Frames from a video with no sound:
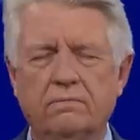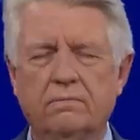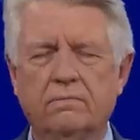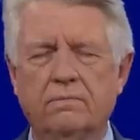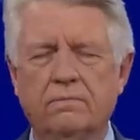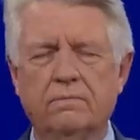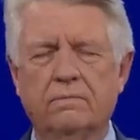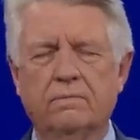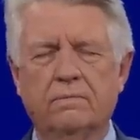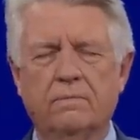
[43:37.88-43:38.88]

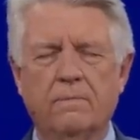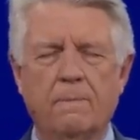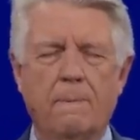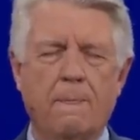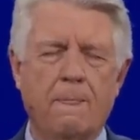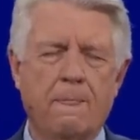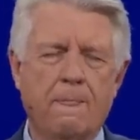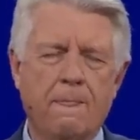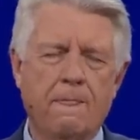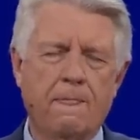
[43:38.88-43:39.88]

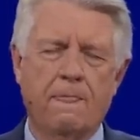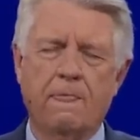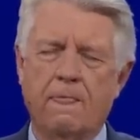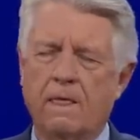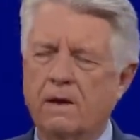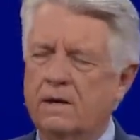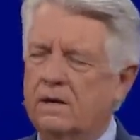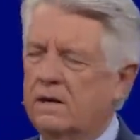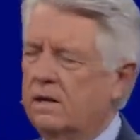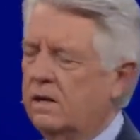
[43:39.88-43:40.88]

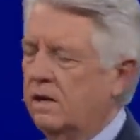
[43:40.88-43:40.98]
Nothing is said.